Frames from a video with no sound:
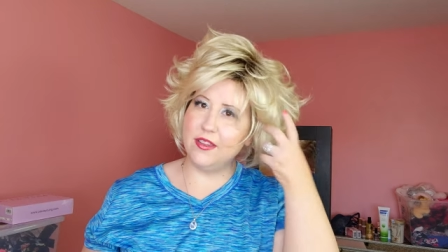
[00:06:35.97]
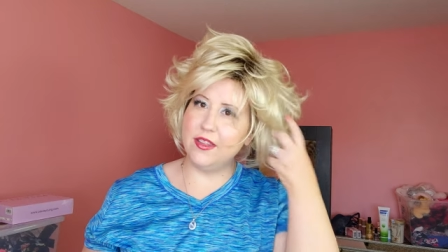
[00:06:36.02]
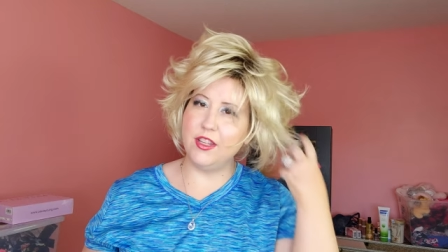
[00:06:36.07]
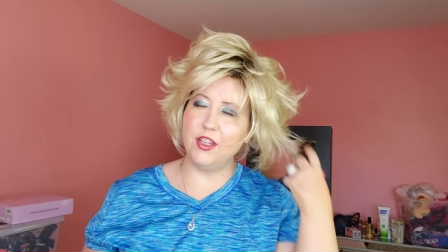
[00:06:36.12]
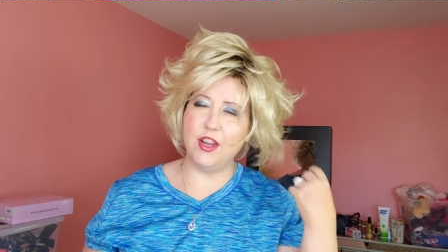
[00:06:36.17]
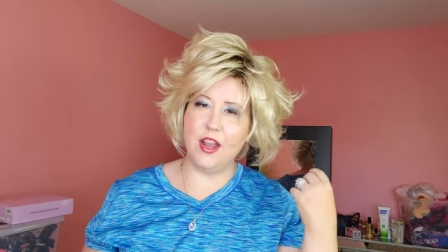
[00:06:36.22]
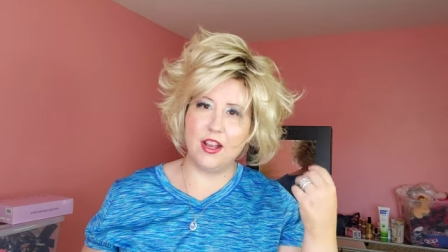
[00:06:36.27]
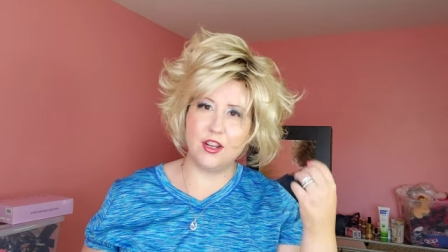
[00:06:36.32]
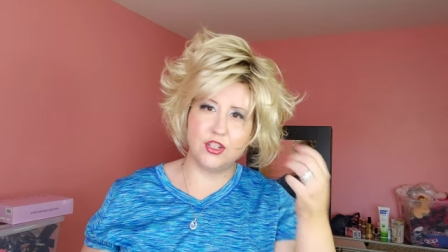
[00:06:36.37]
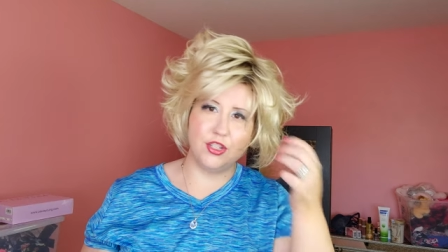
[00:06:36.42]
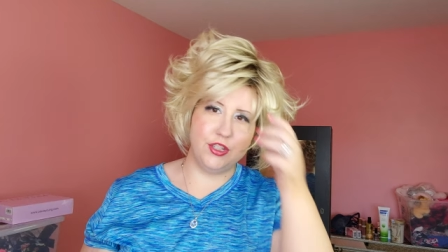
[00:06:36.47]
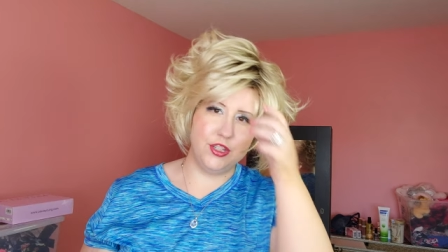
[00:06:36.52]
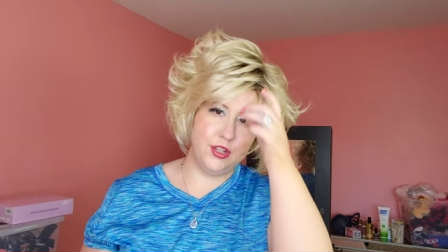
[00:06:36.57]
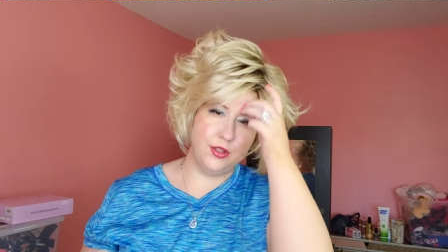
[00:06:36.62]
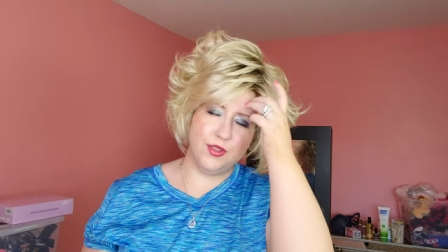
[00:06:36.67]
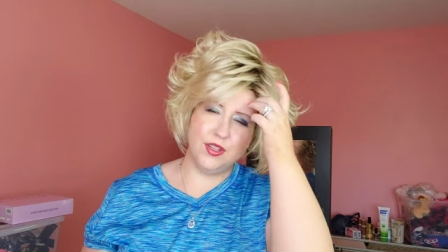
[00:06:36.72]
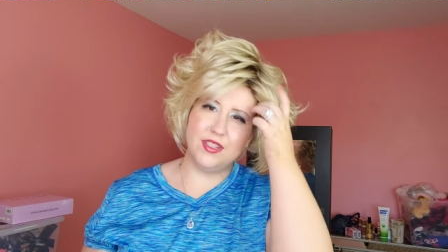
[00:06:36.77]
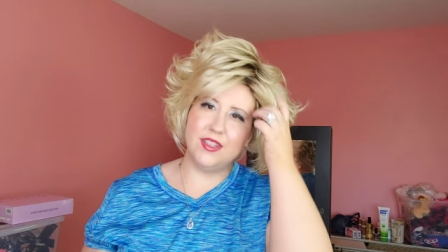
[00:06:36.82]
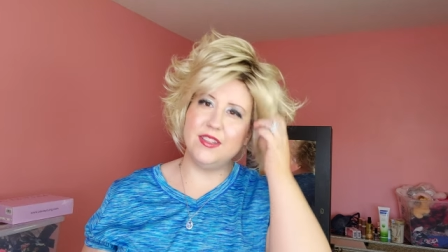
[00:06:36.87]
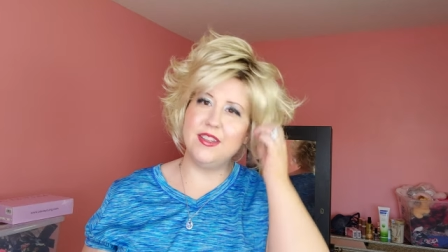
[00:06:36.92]
than you actually do.
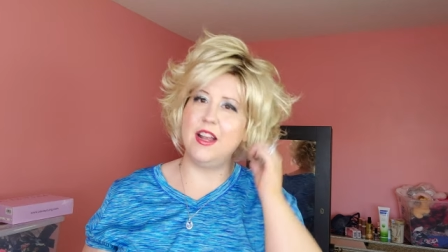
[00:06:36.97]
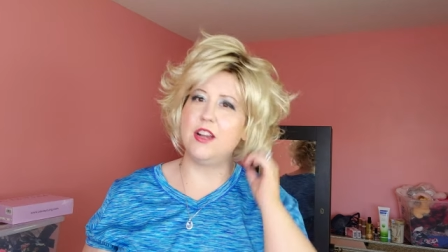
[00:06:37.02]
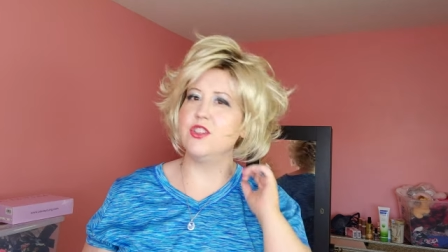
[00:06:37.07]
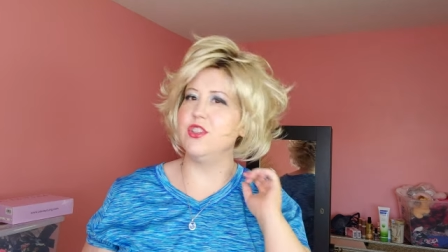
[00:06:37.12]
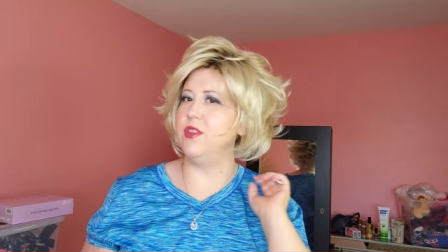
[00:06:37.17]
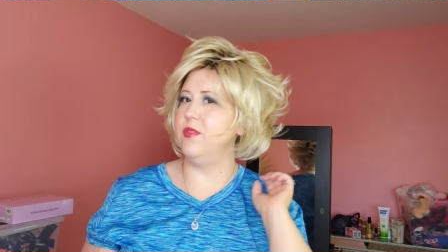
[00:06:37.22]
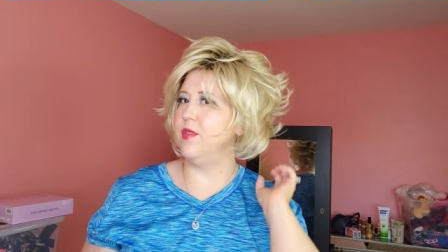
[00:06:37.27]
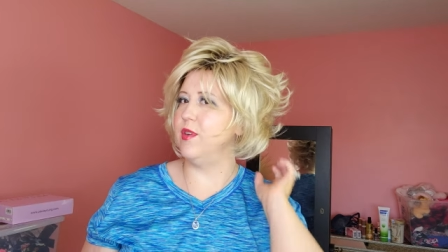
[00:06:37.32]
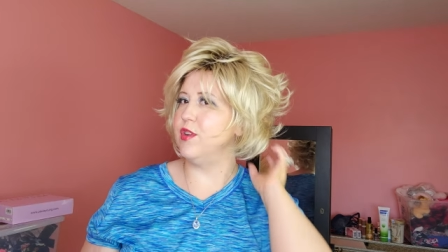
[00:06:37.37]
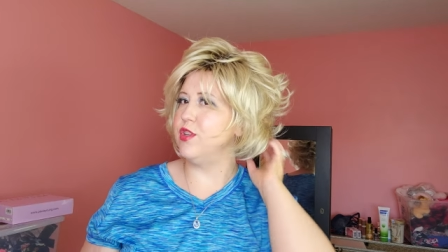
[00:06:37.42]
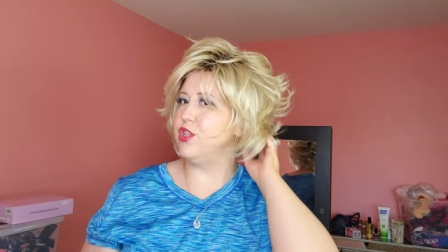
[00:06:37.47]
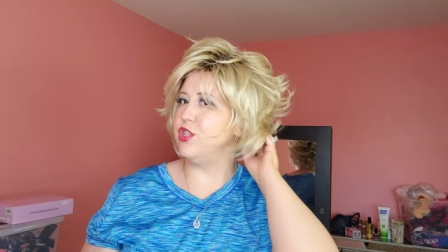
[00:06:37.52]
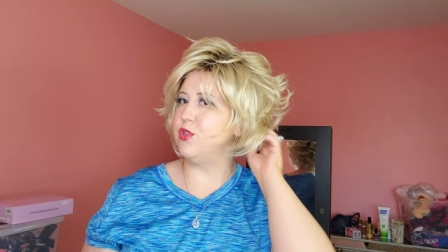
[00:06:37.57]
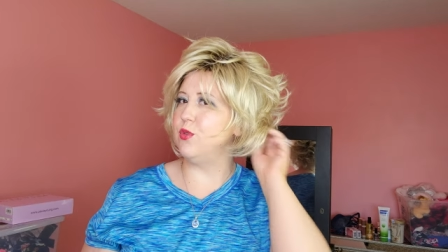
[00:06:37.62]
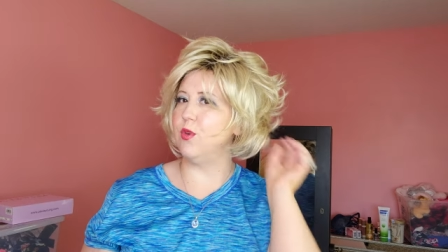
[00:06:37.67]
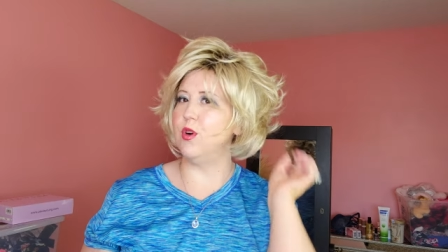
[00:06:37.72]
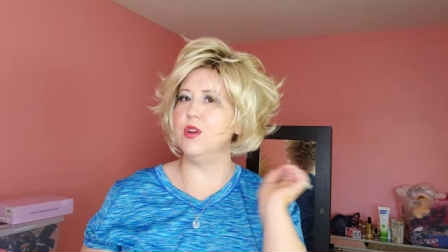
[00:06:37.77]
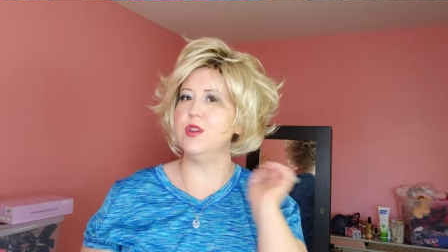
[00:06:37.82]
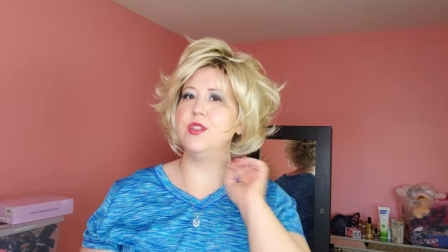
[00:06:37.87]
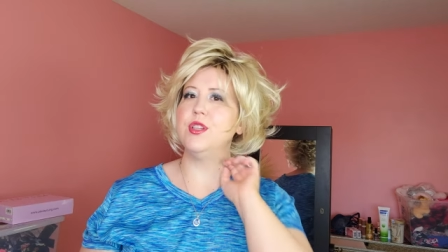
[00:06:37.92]
This is actually a very
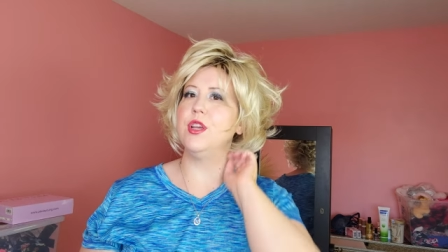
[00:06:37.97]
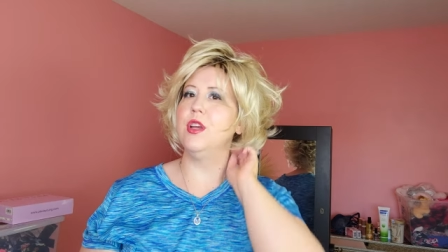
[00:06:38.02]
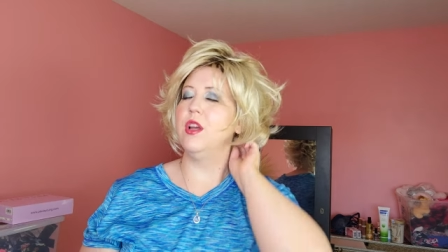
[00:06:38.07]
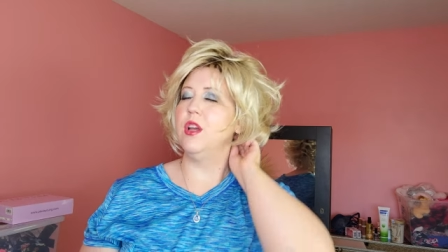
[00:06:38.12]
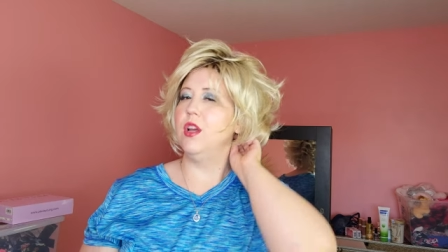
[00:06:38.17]
short